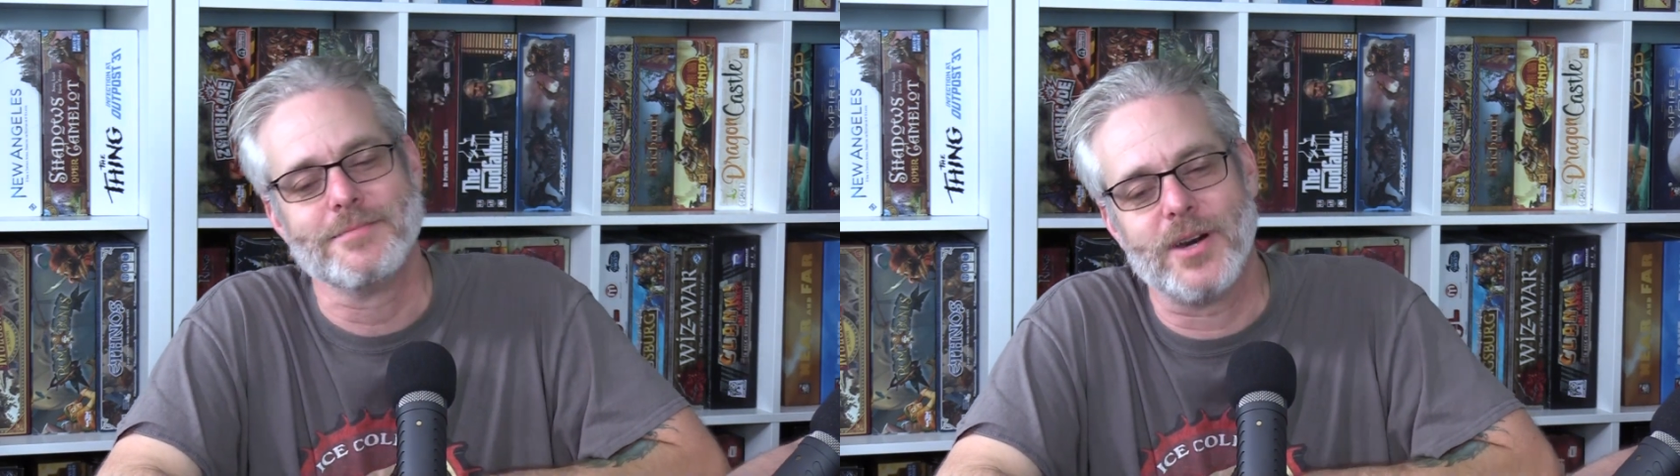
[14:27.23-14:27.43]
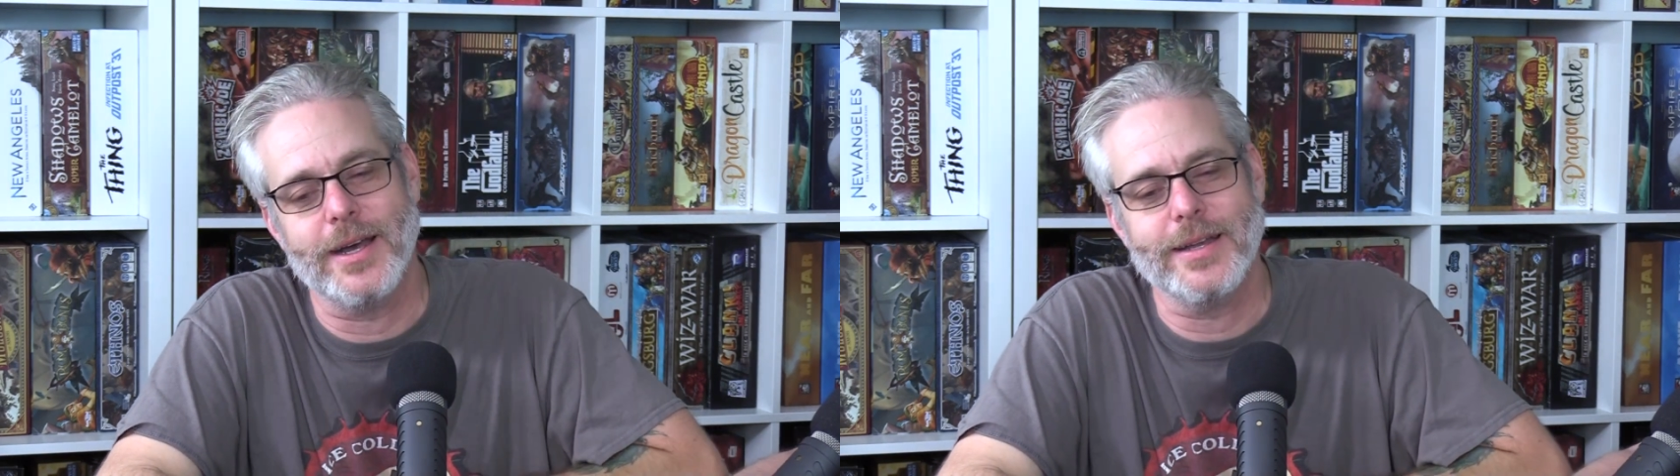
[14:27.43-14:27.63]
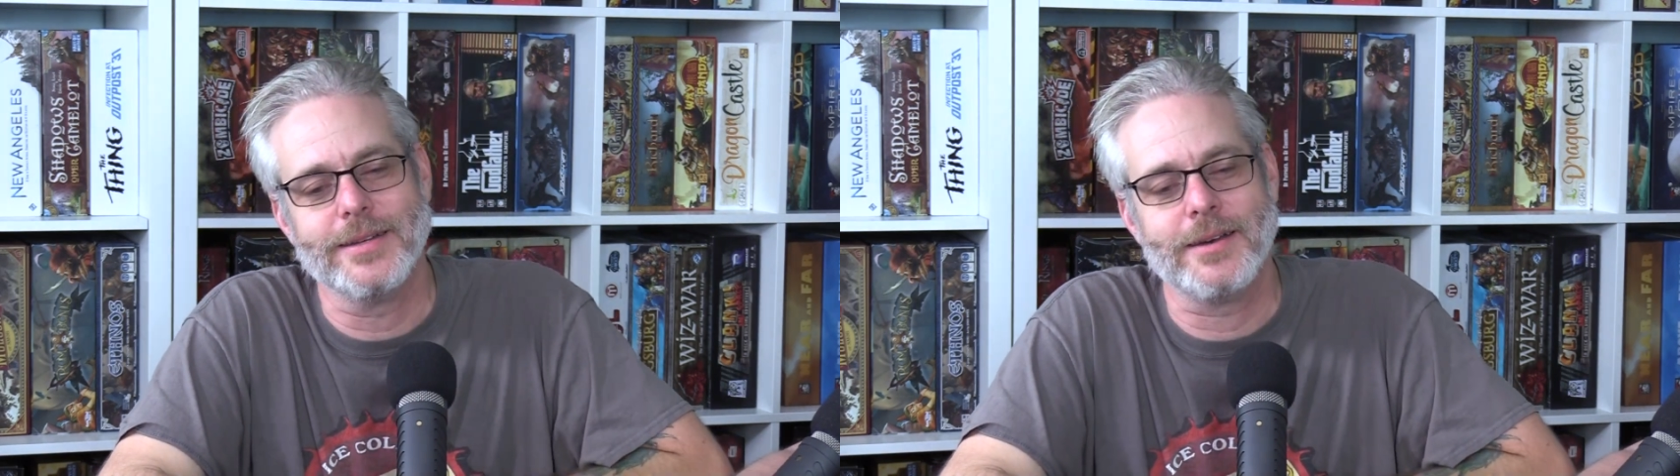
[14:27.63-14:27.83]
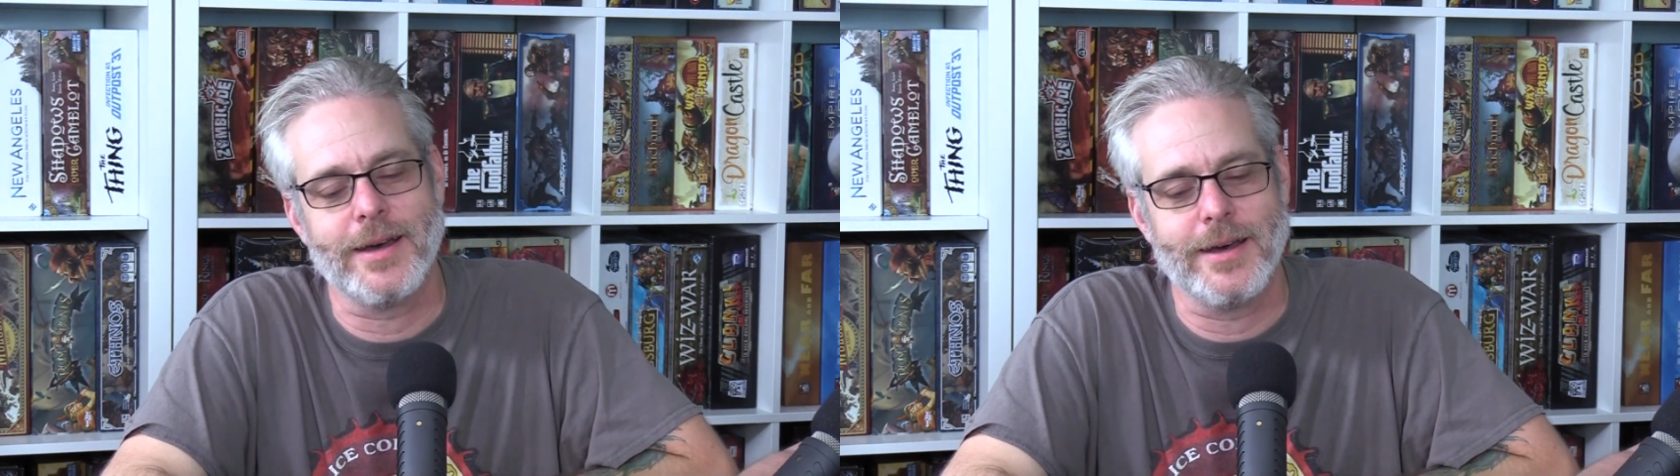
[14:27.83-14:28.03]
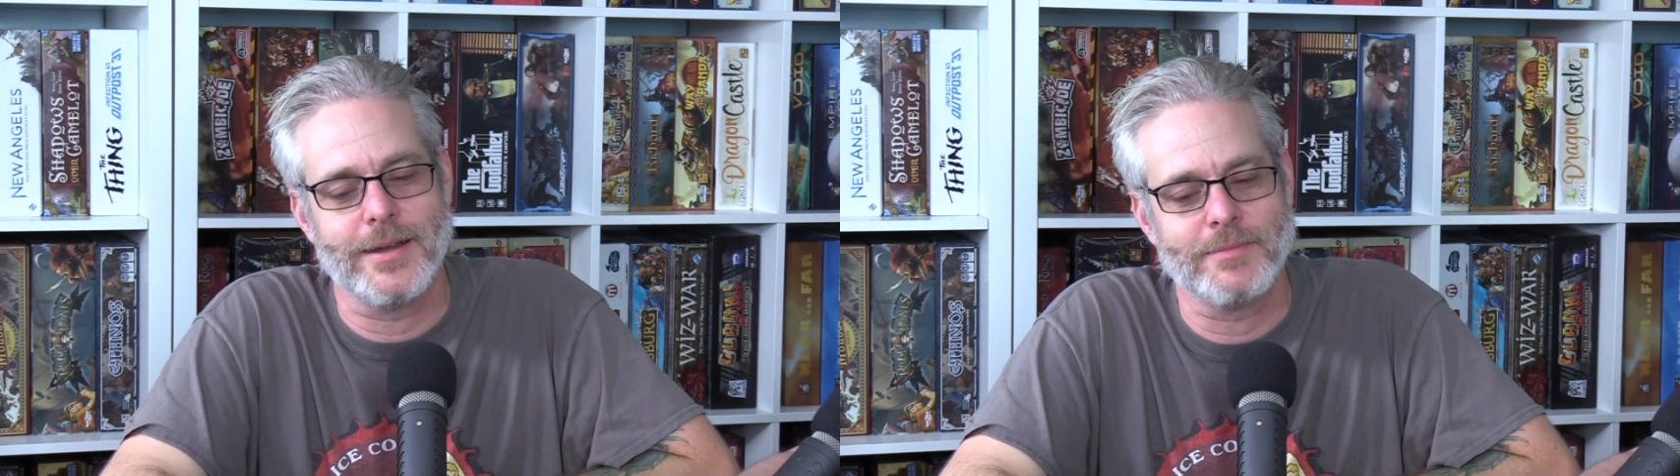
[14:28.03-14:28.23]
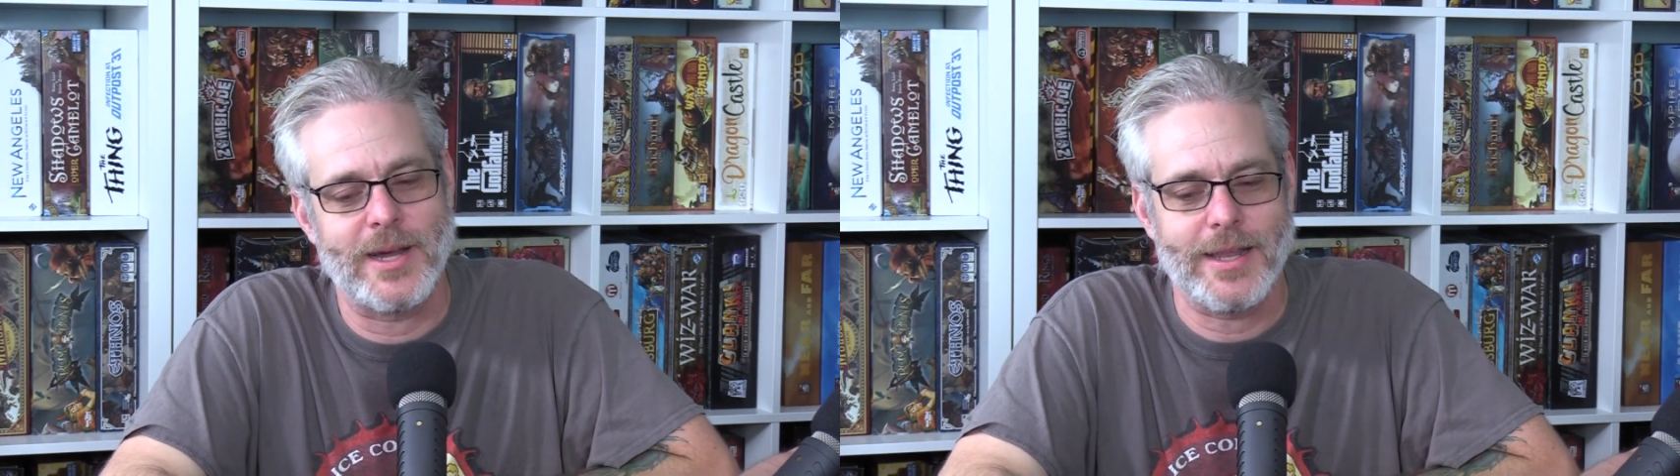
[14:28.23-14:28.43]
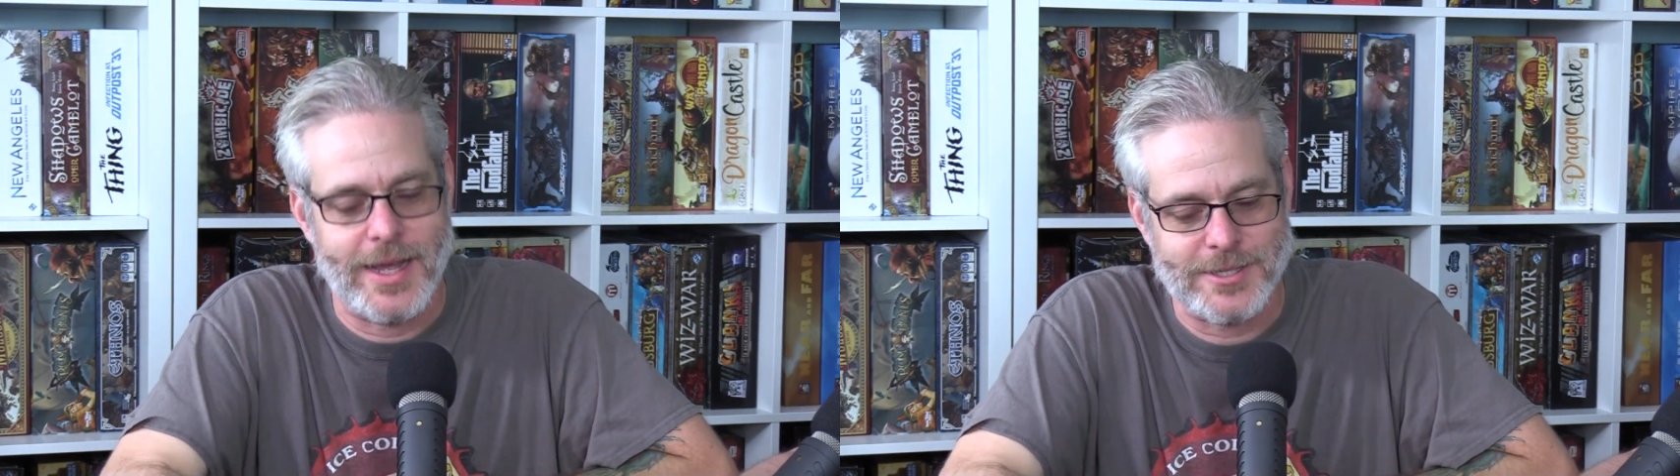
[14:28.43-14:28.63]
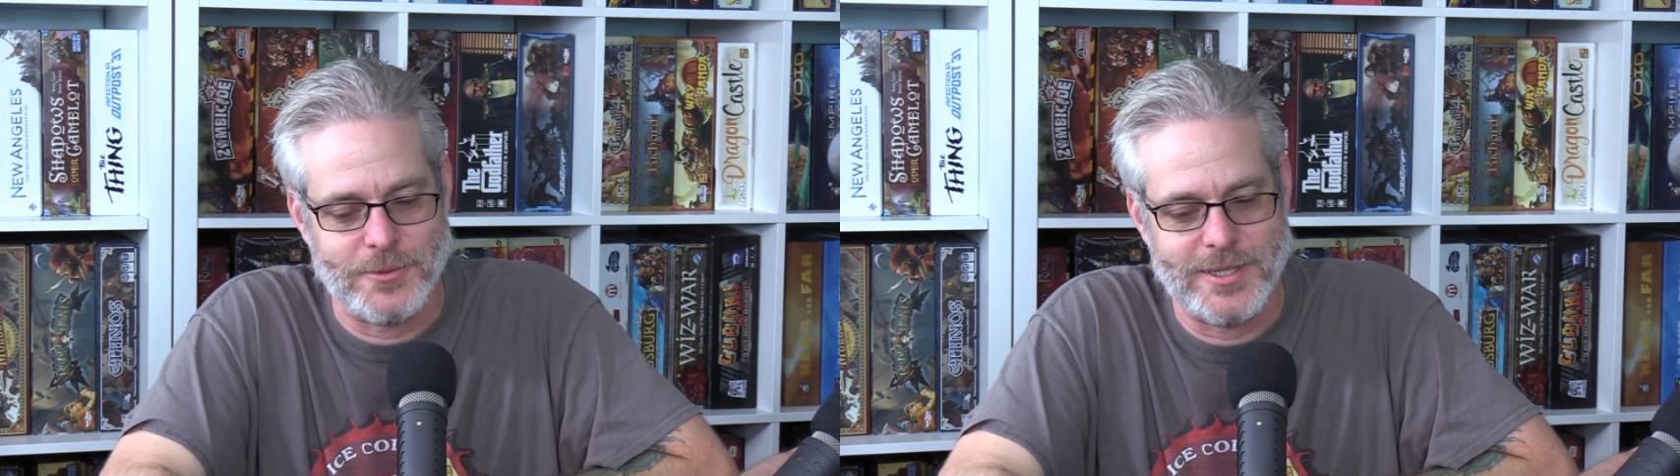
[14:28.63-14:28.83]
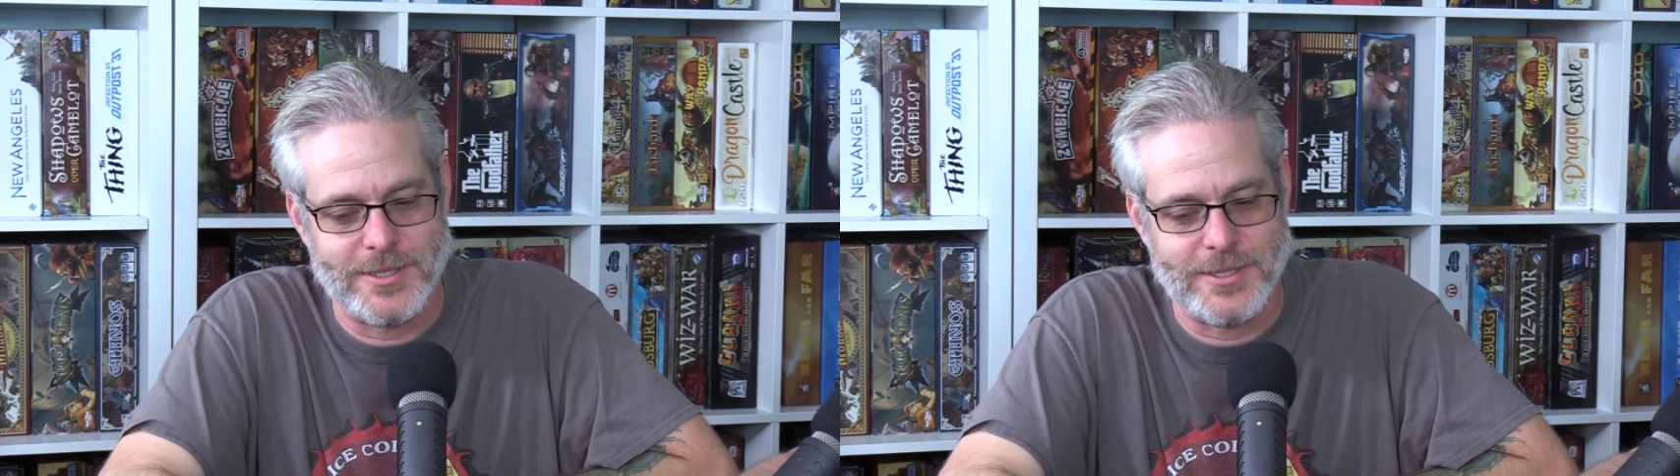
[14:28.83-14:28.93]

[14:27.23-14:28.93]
But my last one